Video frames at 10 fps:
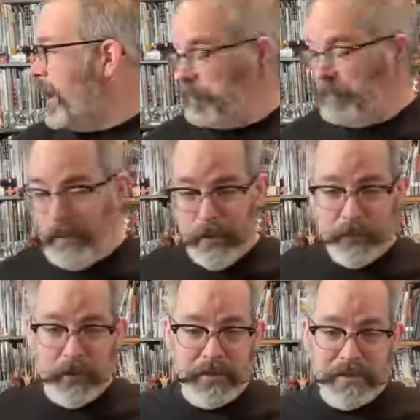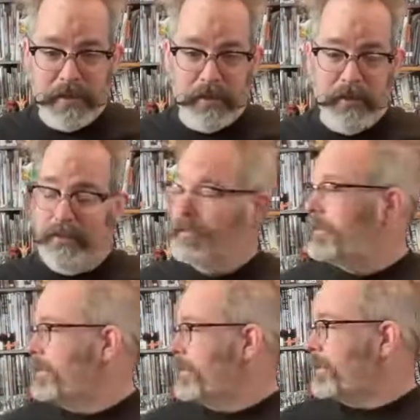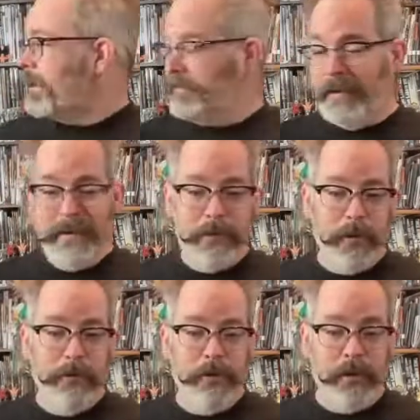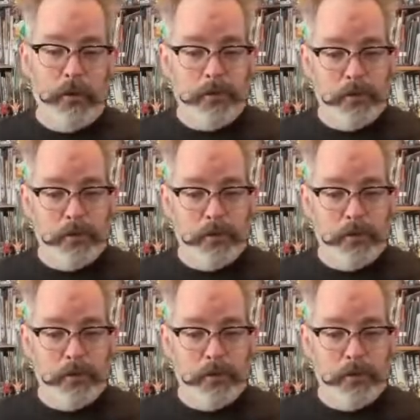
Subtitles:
I'm never going to sell it. If I get rid of it, it goes